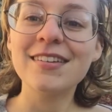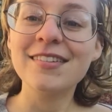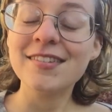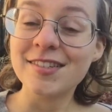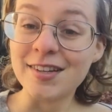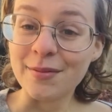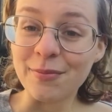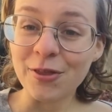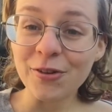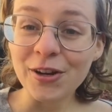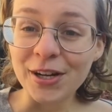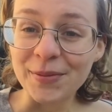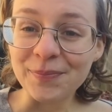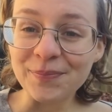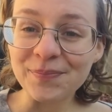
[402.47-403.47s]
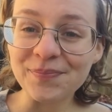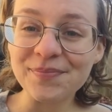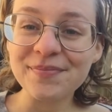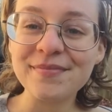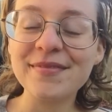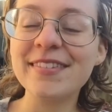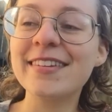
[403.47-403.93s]
Step 3.
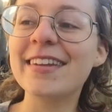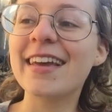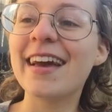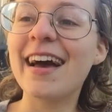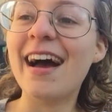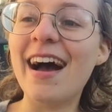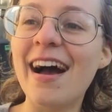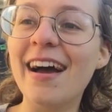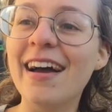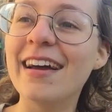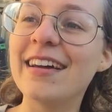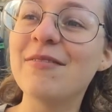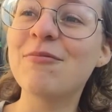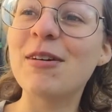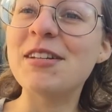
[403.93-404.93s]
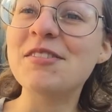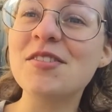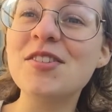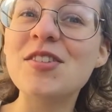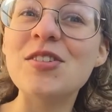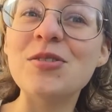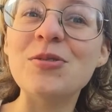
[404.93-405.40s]
I went
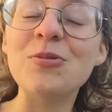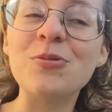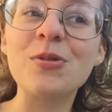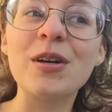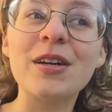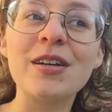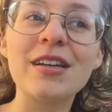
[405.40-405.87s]
to